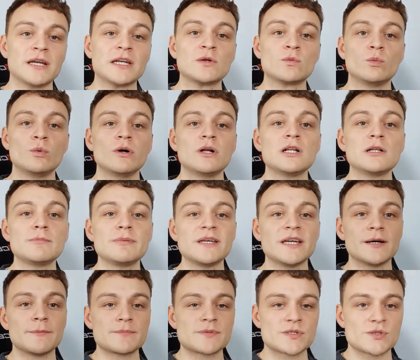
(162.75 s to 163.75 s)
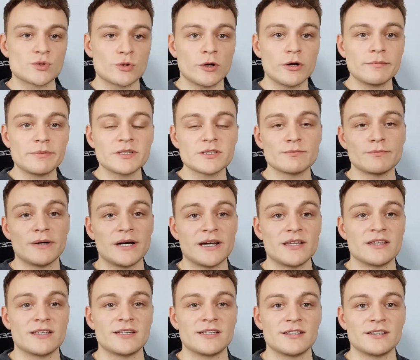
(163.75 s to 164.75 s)
it will be absorbed by
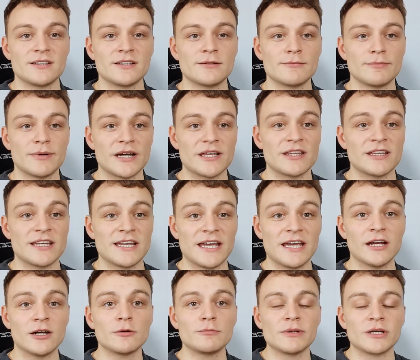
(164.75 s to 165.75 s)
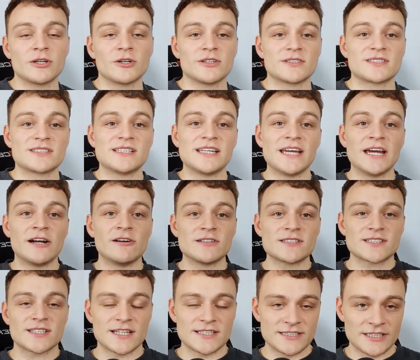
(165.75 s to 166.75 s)
the by the air because the air
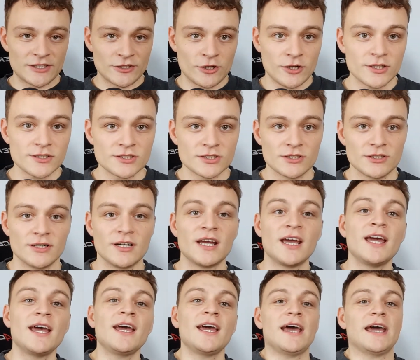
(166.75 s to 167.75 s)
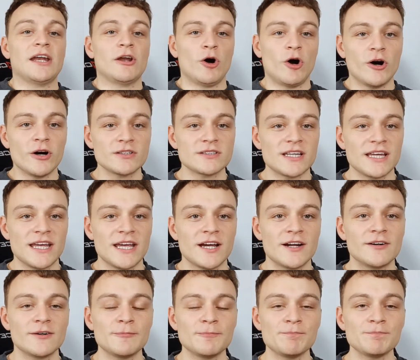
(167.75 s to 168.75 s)
is getting hotter and hot
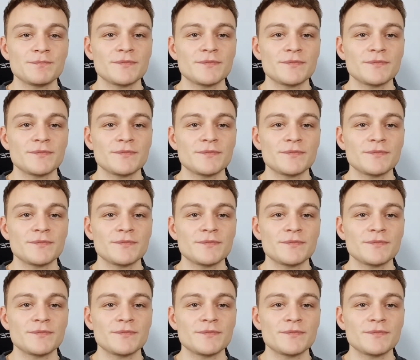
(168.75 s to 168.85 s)
air